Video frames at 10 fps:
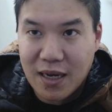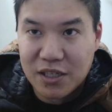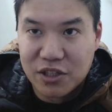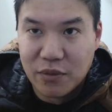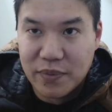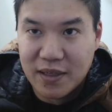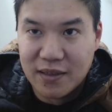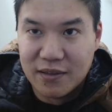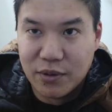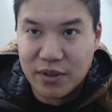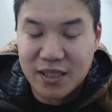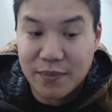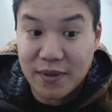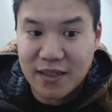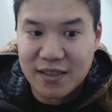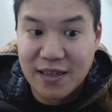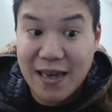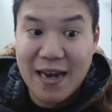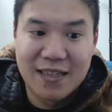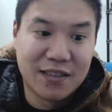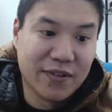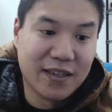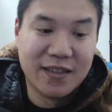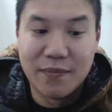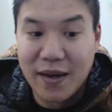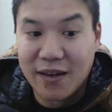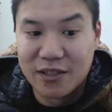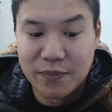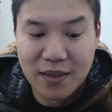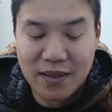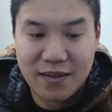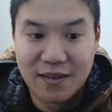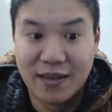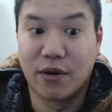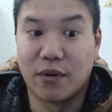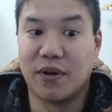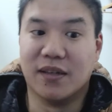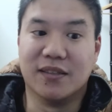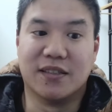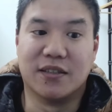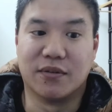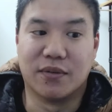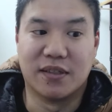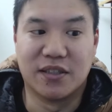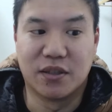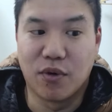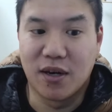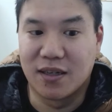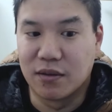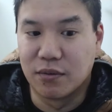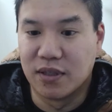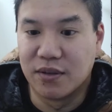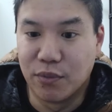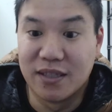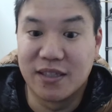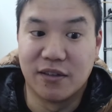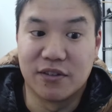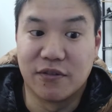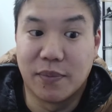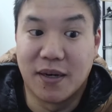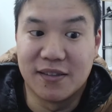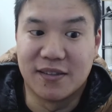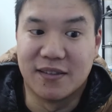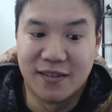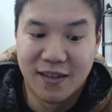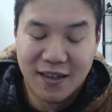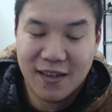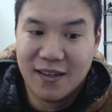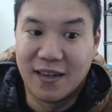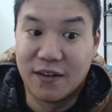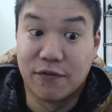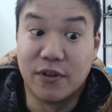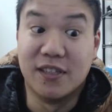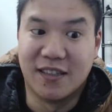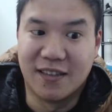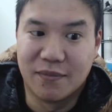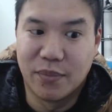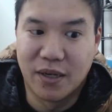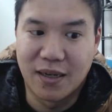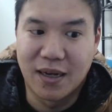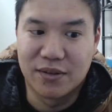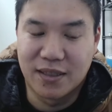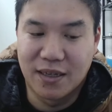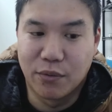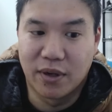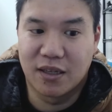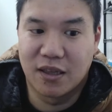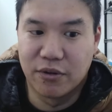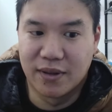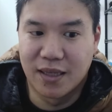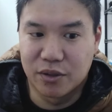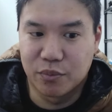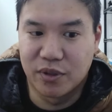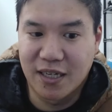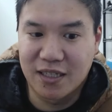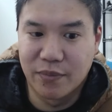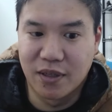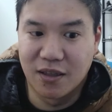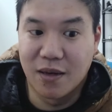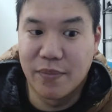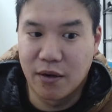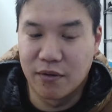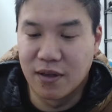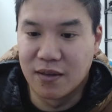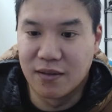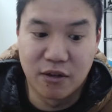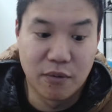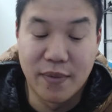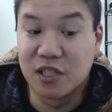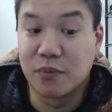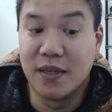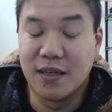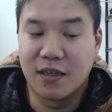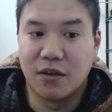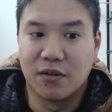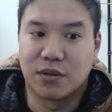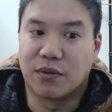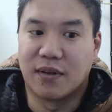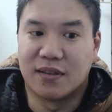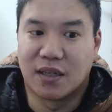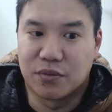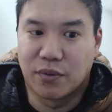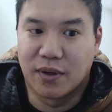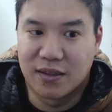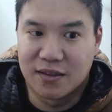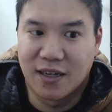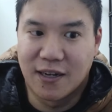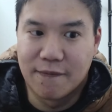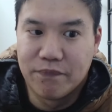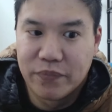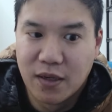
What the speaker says: I should be doing something that's active and in the mountains. But here I was, essentially walking through the wind tunnels of Boston and freezing, but I was wearing clothing that was protecting me a lot better than, men's pea coats or things I was wearing at the time.